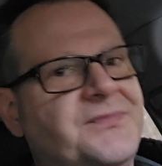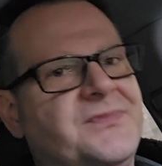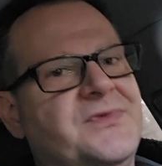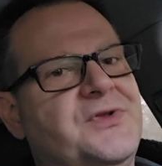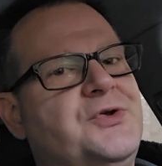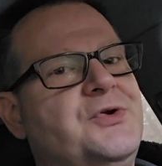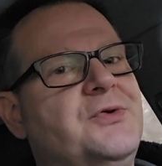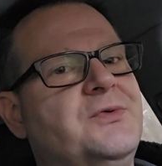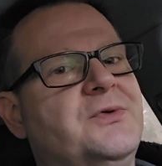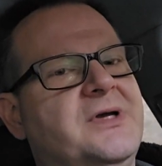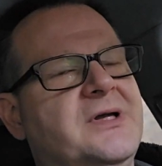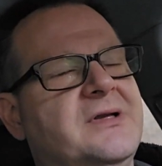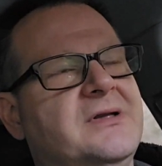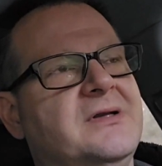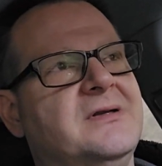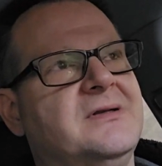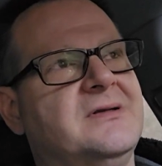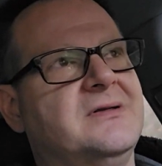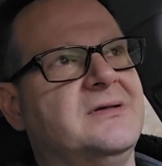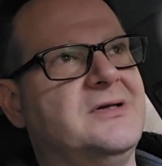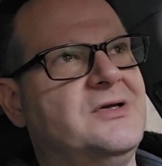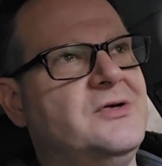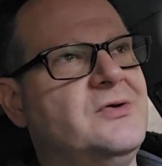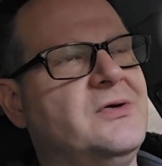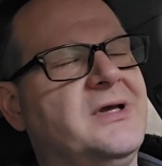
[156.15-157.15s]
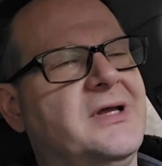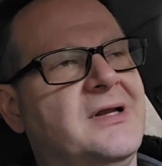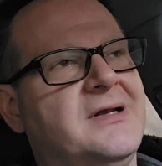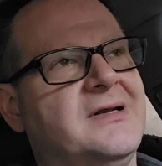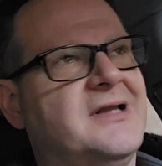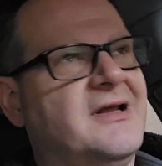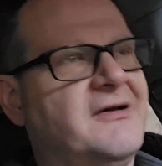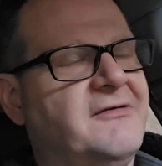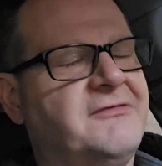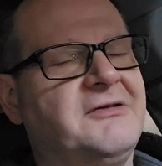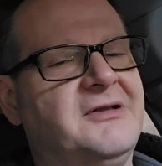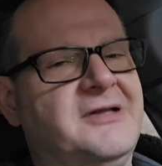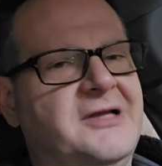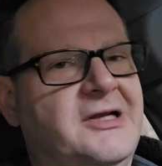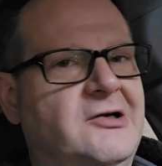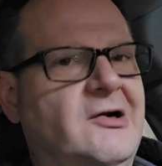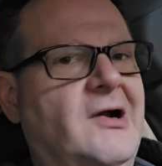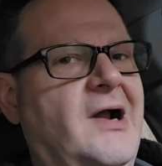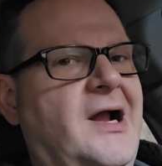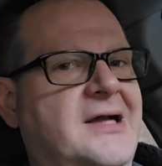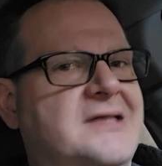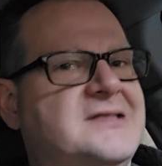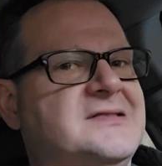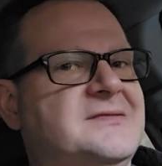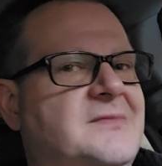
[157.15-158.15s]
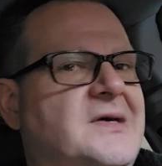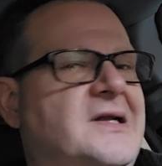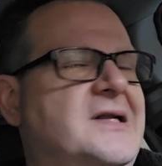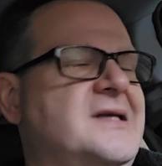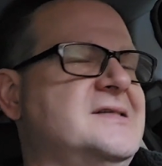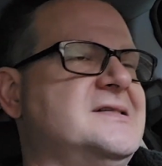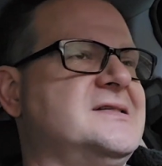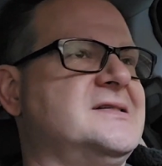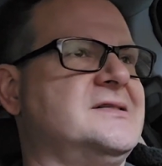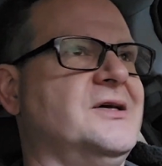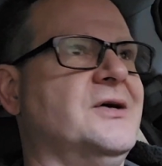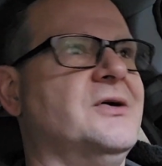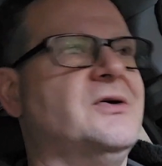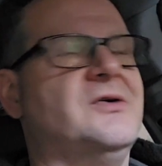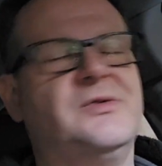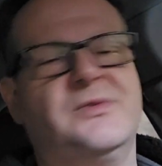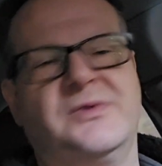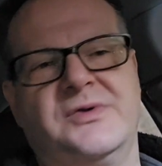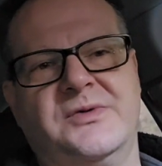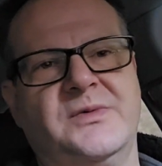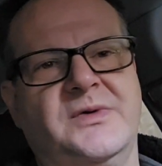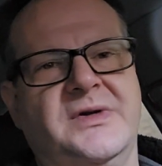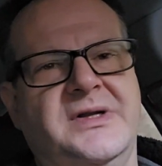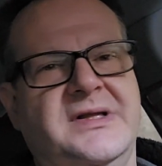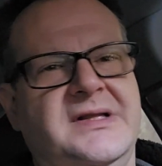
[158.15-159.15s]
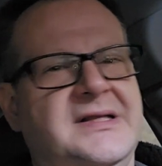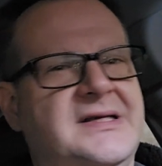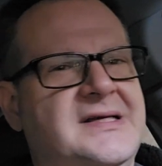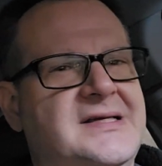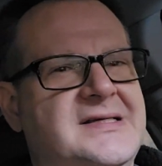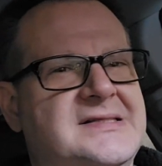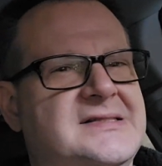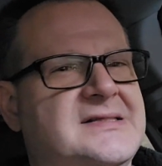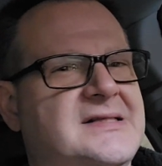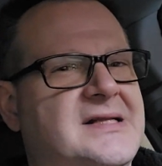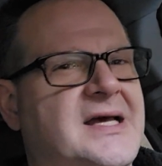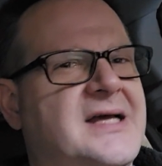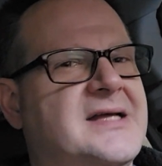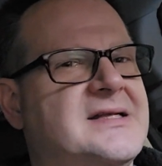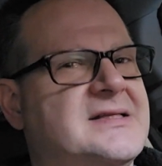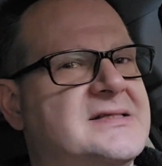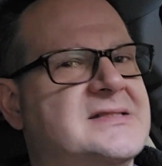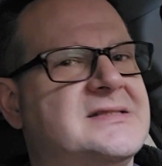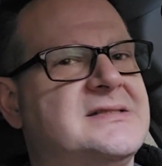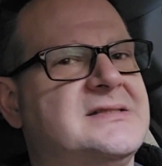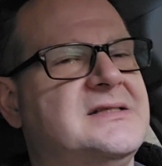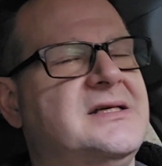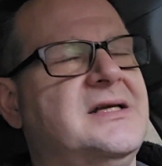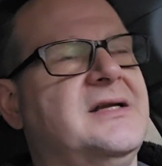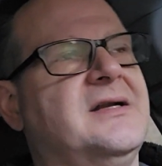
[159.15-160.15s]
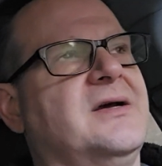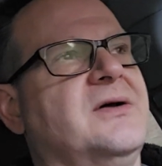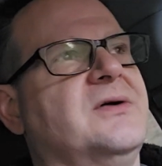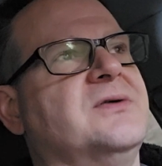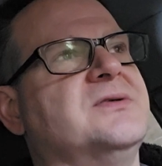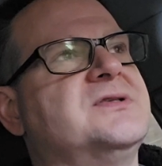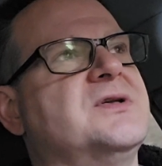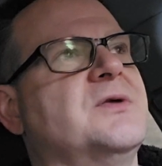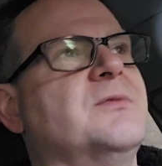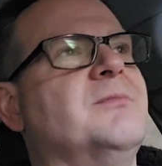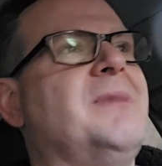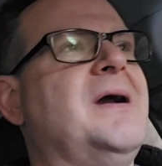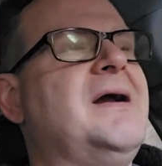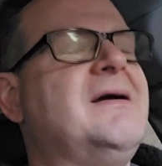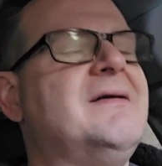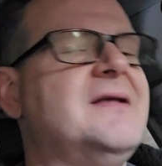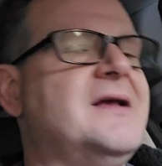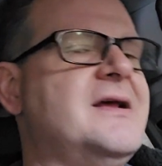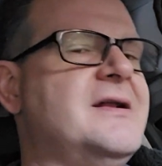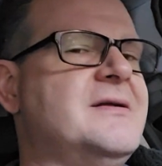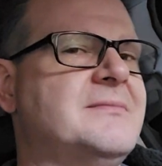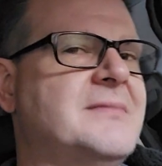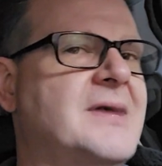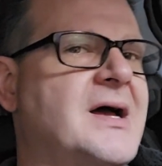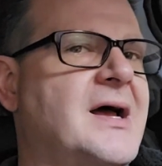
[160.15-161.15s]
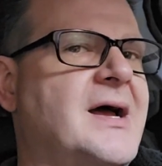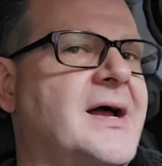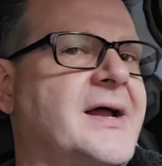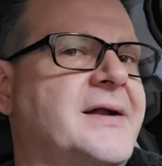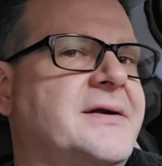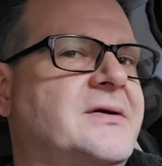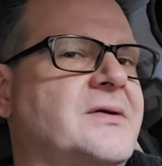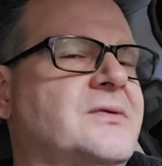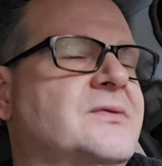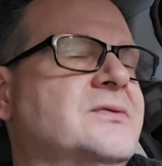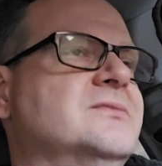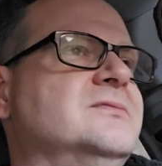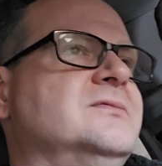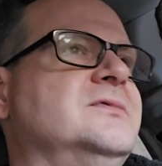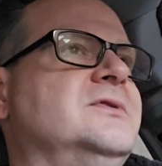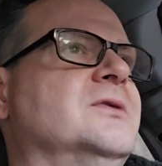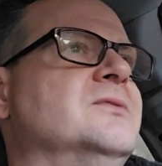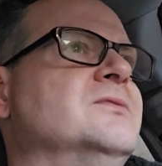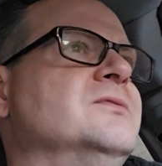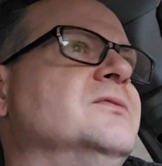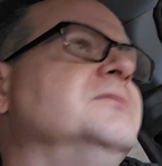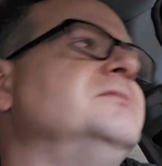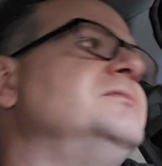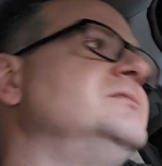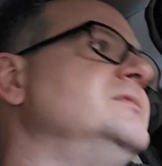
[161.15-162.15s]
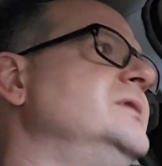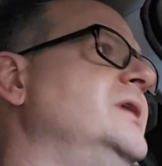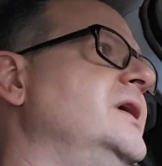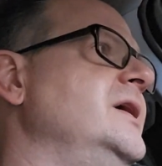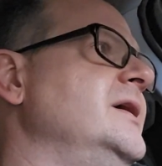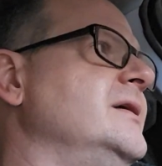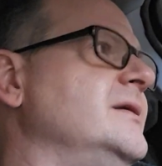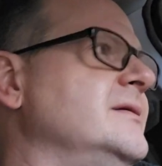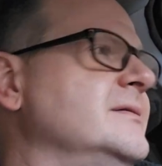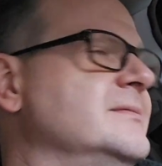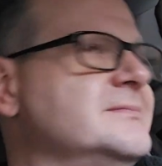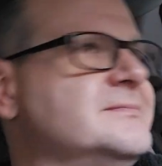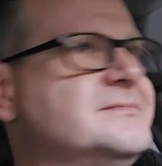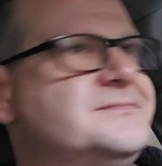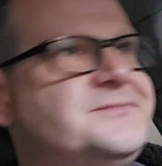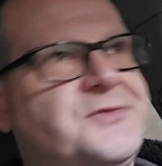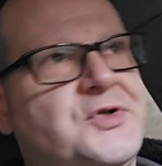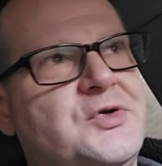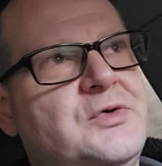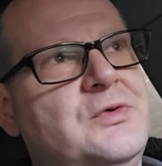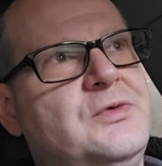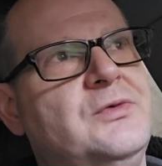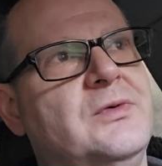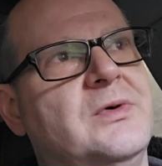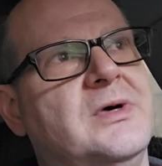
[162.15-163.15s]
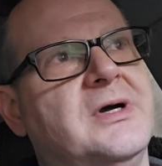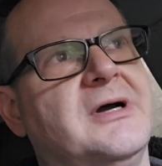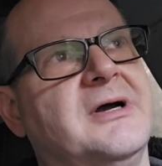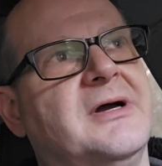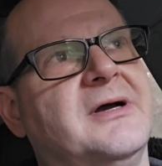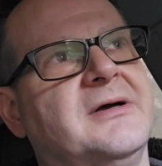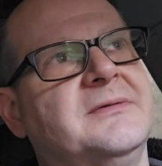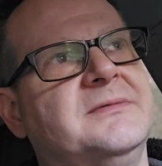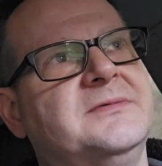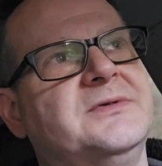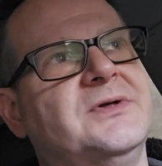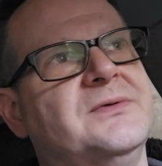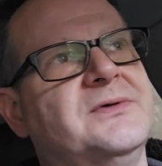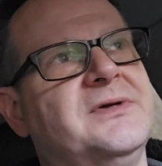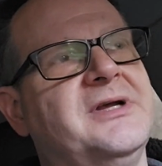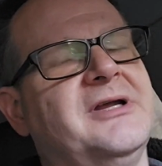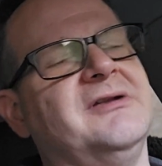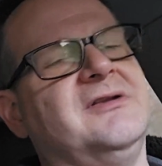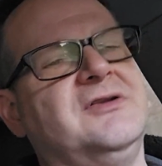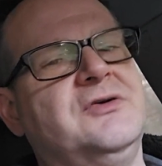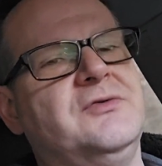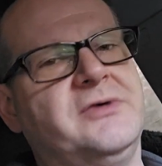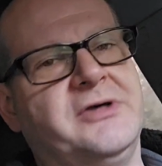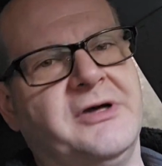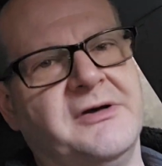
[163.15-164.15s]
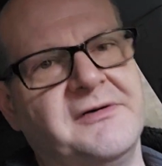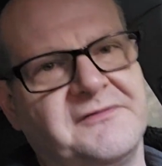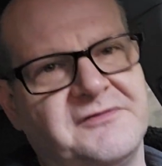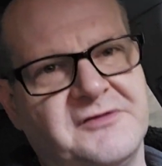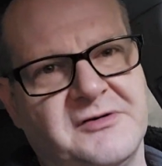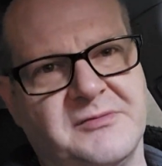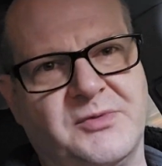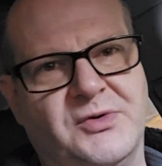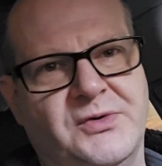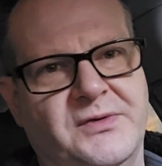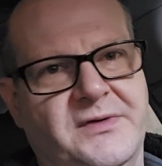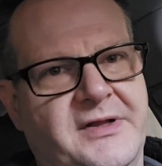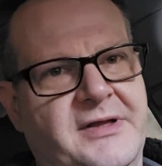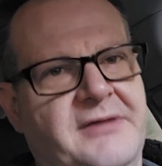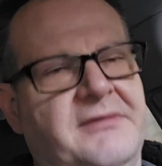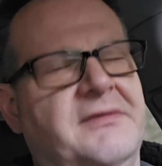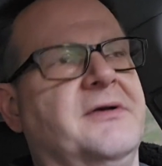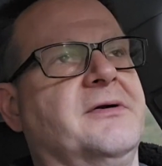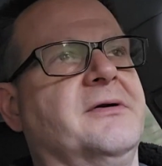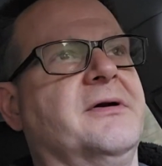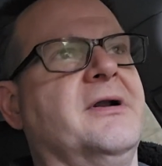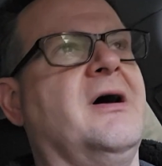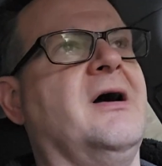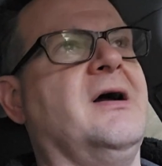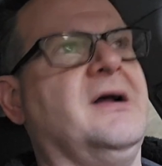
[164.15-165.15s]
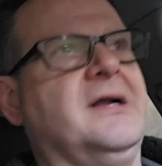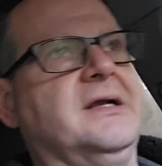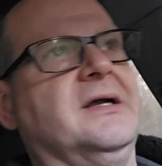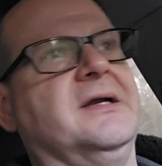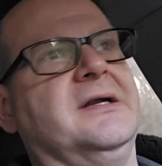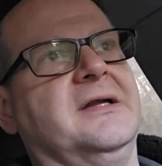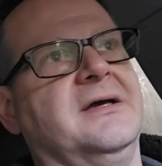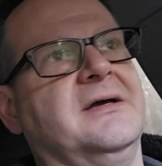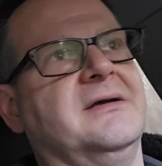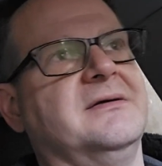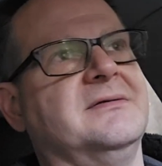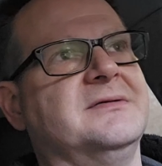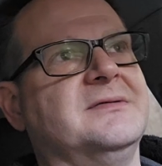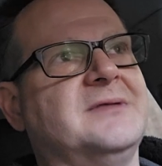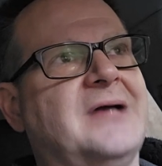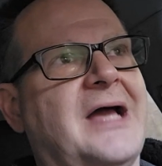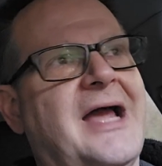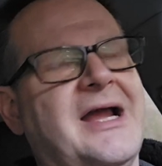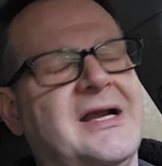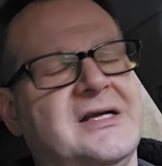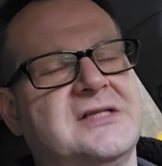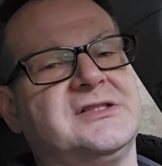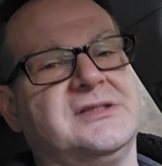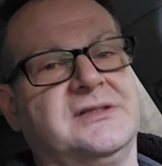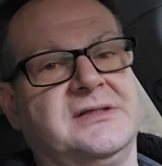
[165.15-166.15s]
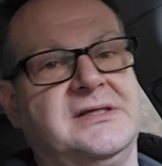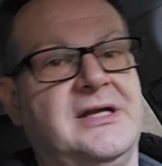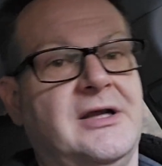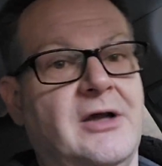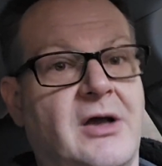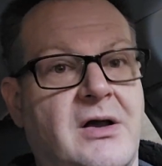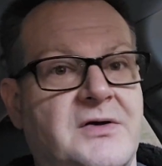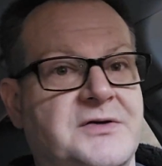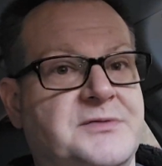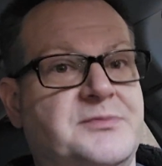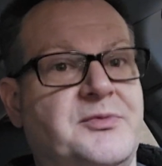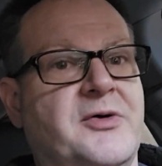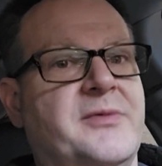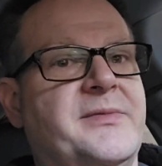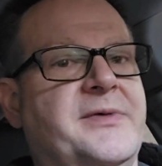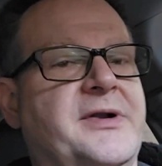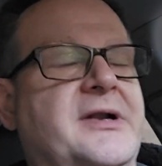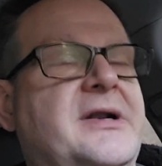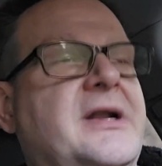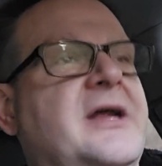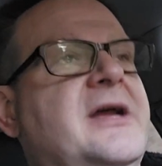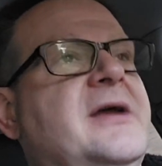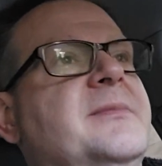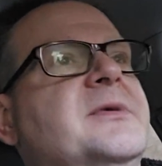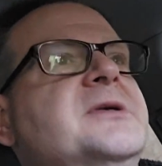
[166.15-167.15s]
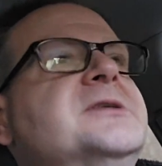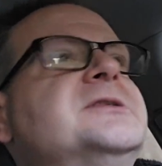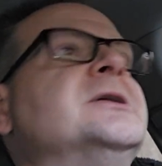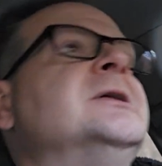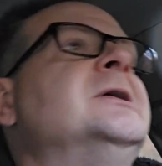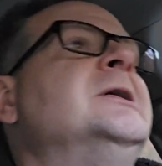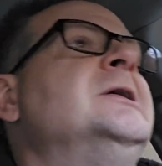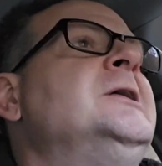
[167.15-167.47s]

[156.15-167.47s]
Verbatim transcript: You can you can definitely crack somebody's skull with one of these, and that's you know. So bear that in mind. Don't don't get too uh, don't get too comfortable that they're not gonna actually cause permanent damage.